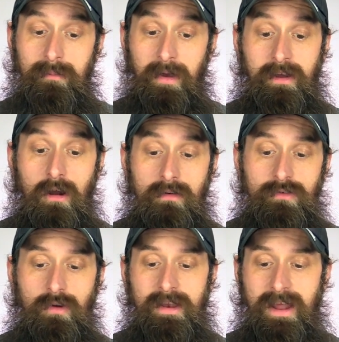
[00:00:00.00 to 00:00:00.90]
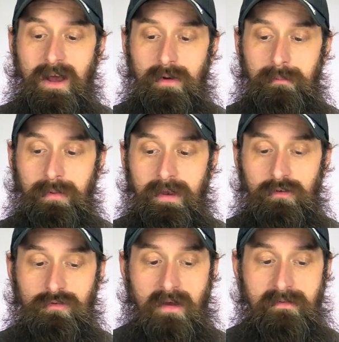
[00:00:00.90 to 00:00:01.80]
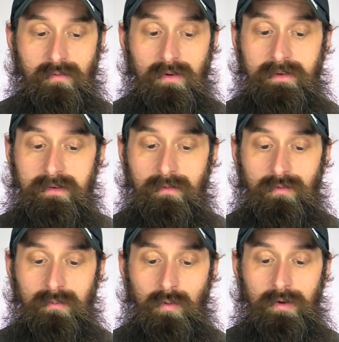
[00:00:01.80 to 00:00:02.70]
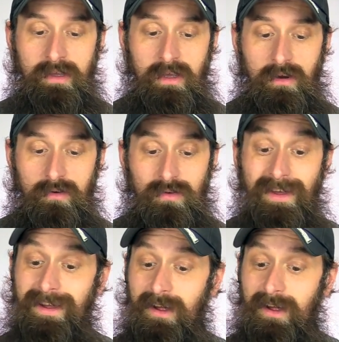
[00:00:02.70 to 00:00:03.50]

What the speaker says: My car runs great now and I'm planning to drive it for at least a few more years.